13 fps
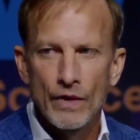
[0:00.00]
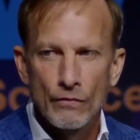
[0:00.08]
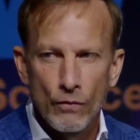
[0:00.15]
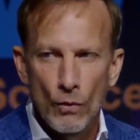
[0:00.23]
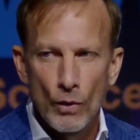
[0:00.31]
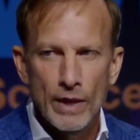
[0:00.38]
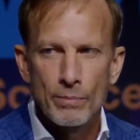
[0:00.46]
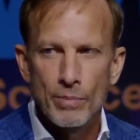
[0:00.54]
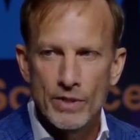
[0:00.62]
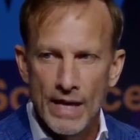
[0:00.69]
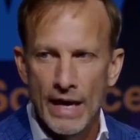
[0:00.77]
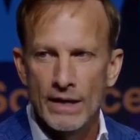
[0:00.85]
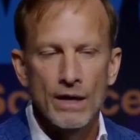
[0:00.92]
to
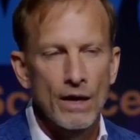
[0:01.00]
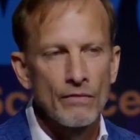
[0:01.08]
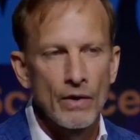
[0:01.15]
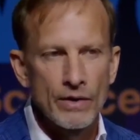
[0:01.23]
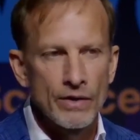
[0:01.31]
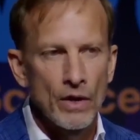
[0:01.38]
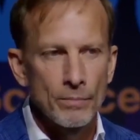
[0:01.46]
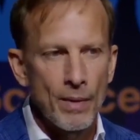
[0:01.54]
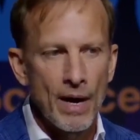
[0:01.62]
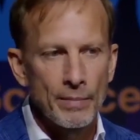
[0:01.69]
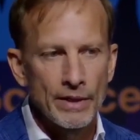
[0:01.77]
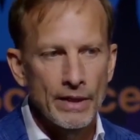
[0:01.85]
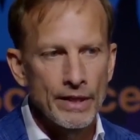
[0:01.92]
40% of their adult
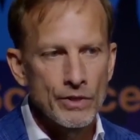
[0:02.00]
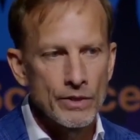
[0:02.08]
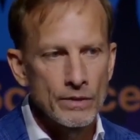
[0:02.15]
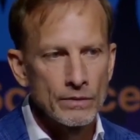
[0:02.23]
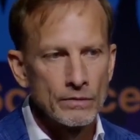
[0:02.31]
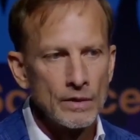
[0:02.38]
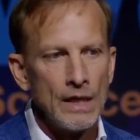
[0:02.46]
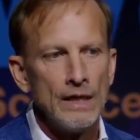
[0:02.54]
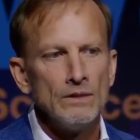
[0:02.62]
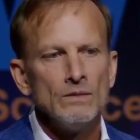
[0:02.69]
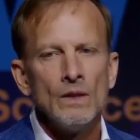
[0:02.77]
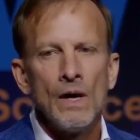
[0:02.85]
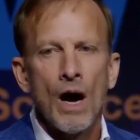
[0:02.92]
population.
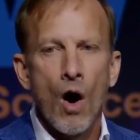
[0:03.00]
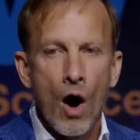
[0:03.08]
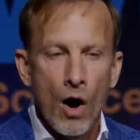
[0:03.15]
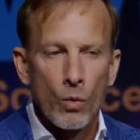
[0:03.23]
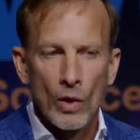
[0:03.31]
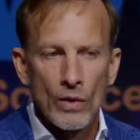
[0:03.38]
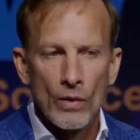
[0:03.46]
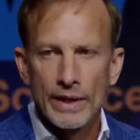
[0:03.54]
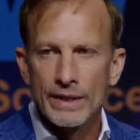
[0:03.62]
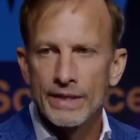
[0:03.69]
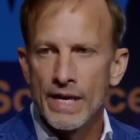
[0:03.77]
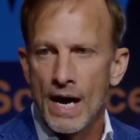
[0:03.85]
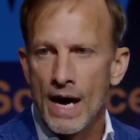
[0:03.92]
All were going to
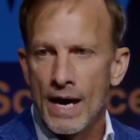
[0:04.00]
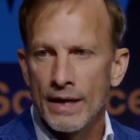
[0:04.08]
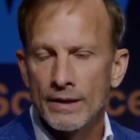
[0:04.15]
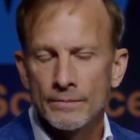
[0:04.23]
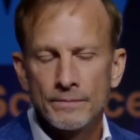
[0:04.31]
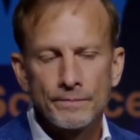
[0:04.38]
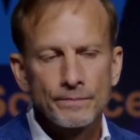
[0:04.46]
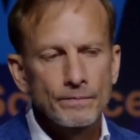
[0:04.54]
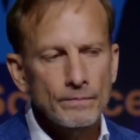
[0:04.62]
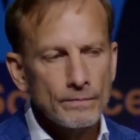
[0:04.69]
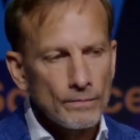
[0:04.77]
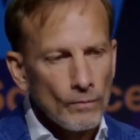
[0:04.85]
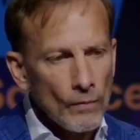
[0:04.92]
die.
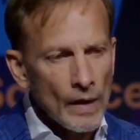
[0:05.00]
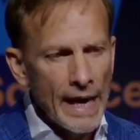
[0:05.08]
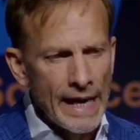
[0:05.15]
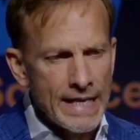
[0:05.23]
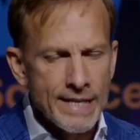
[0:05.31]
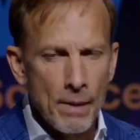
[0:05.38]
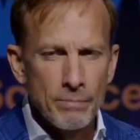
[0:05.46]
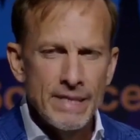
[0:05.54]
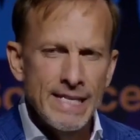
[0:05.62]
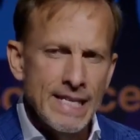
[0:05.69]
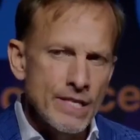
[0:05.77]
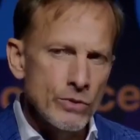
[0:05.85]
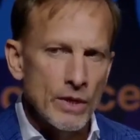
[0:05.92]
In some
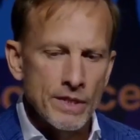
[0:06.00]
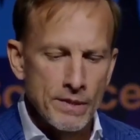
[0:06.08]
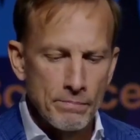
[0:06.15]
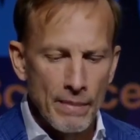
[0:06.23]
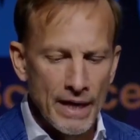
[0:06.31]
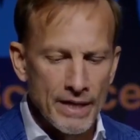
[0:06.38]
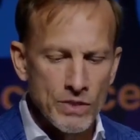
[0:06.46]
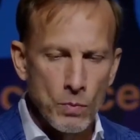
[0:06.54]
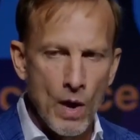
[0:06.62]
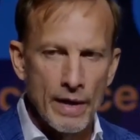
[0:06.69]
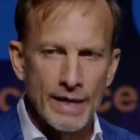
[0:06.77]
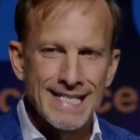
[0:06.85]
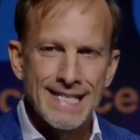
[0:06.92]
districts in
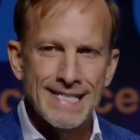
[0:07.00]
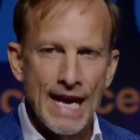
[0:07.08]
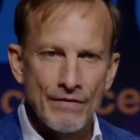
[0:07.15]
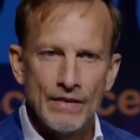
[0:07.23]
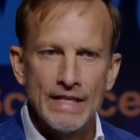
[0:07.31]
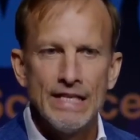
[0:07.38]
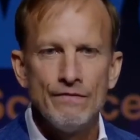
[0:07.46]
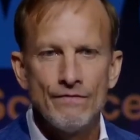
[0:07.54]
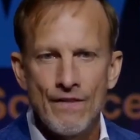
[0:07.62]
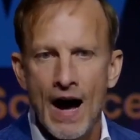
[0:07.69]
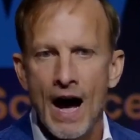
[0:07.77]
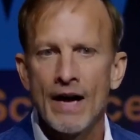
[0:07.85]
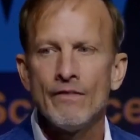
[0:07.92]
Botswana,
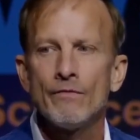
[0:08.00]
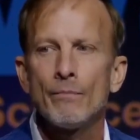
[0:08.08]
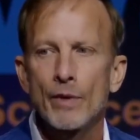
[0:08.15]
75%